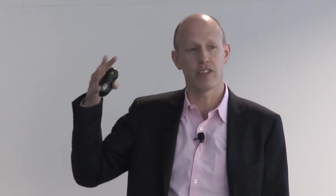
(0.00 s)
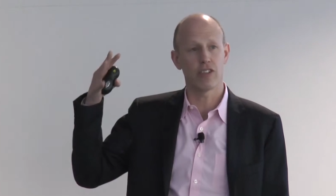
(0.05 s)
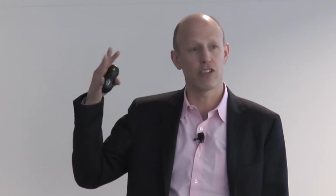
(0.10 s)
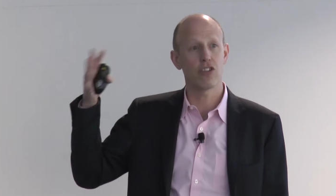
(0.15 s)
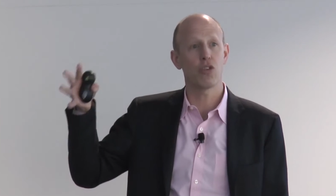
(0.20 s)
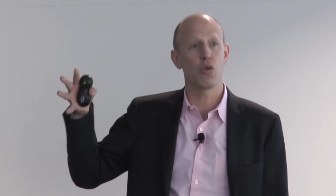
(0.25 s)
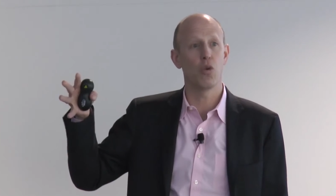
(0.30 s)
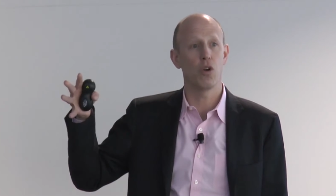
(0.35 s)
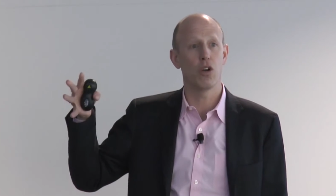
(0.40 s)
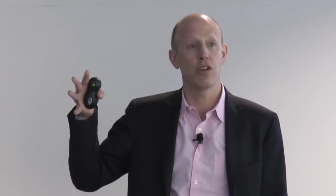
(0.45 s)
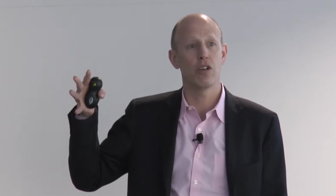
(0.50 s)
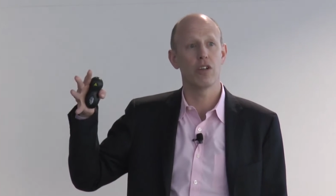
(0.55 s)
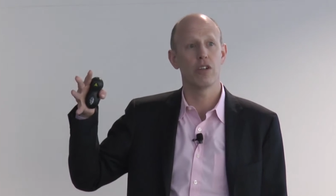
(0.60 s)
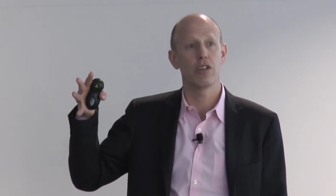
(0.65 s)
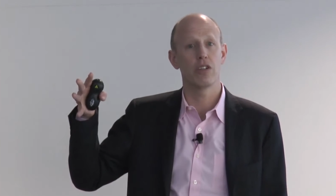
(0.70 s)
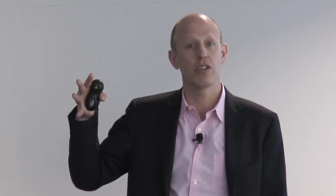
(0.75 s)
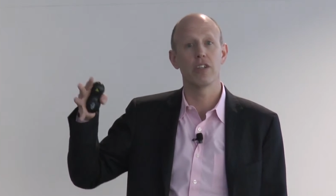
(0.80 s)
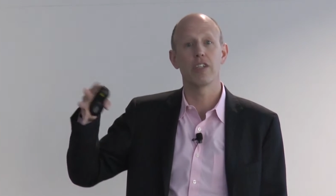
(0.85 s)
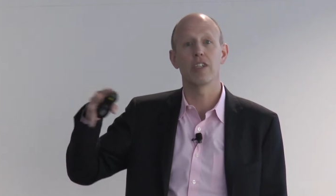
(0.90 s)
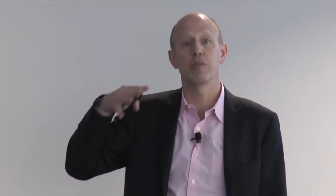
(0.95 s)
Store,
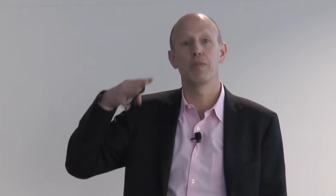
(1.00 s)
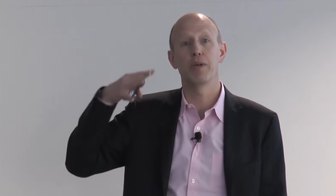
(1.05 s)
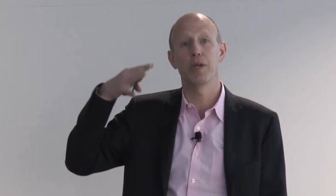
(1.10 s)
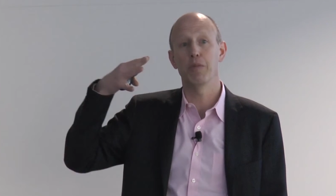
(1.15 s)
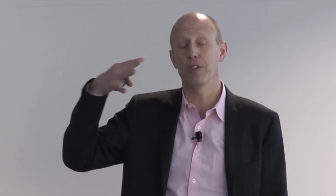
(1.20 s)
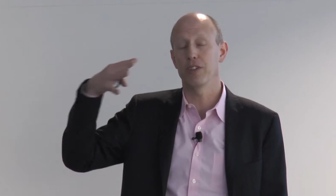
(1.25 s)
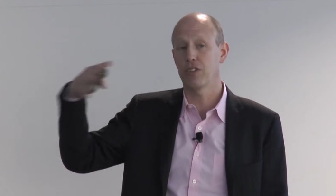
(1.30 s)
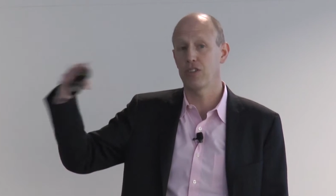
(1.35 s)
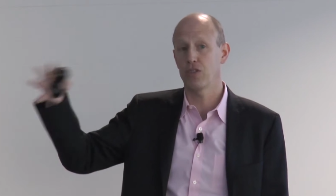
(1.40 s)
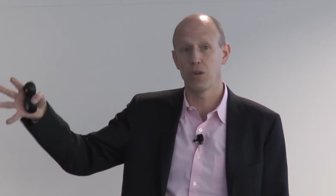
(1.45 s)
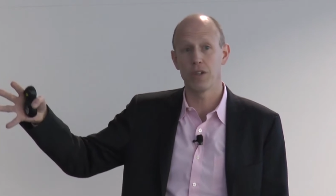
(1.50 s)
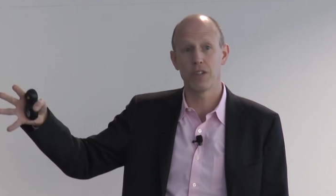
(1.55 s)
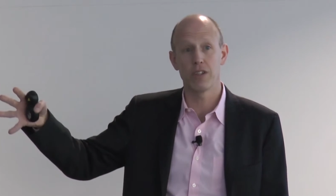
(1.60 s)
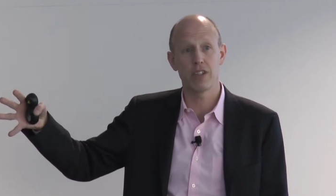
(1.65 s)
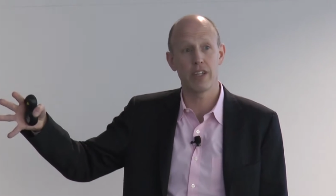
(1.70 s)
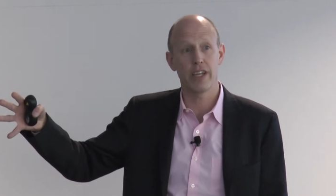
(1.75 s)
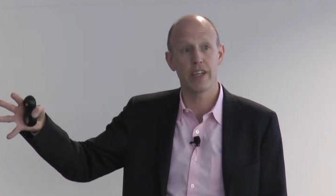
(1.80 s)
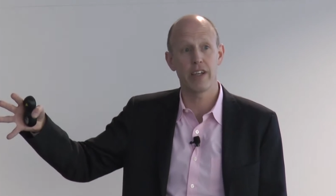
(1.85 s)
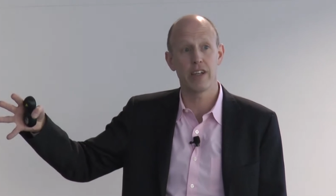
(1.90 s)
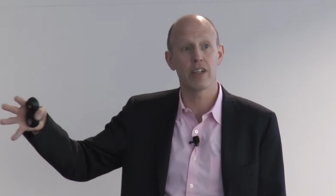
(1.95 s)
you need to be able to store the
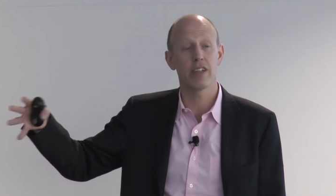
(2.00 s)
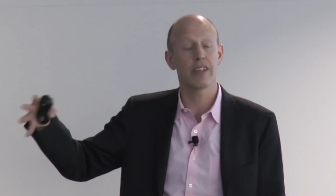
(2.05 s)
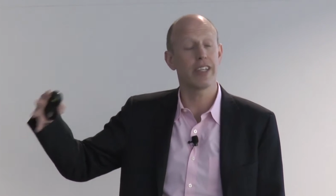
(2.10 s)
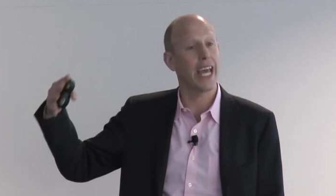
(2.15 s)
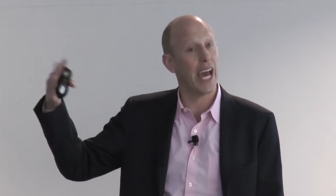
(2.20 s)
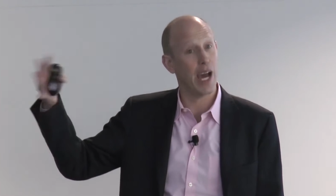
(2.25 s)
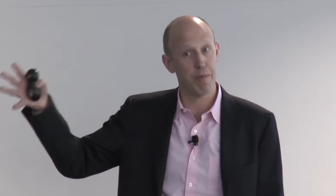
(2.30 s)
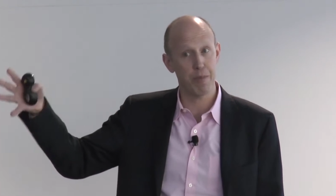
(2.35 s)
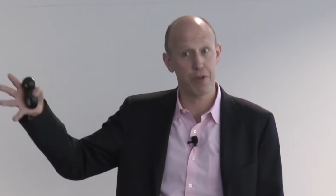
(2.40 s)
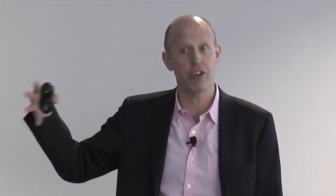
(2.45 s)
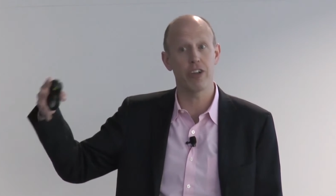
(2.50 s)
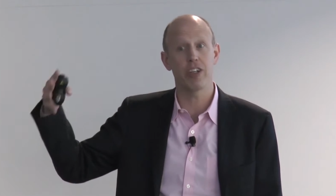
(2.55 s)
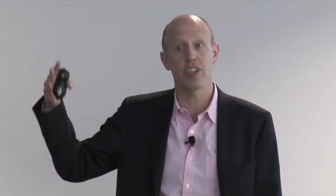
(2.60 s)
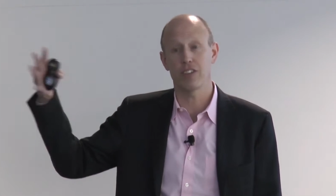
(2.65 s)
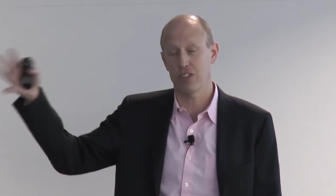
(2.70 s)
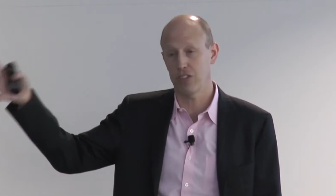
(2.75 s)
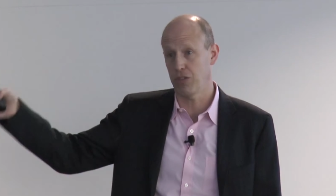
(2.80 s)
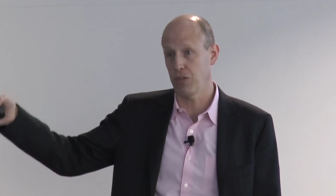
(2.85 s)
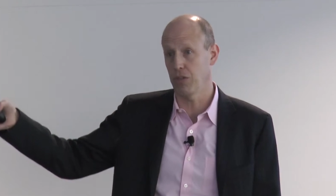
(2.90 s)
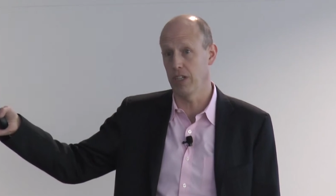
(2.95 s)
data, capture it, and
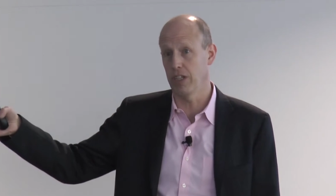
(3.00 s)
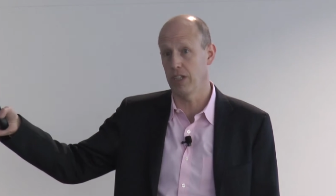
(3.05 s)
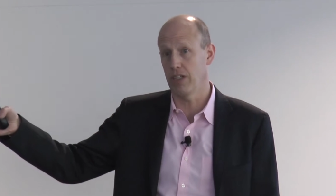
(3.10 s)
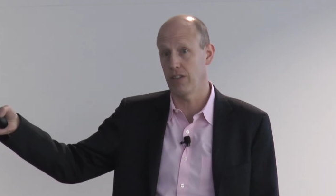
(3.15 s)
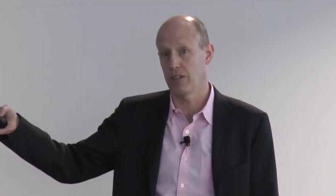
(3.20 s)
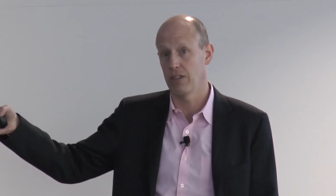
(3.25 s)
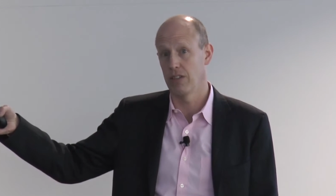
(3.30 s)
store it.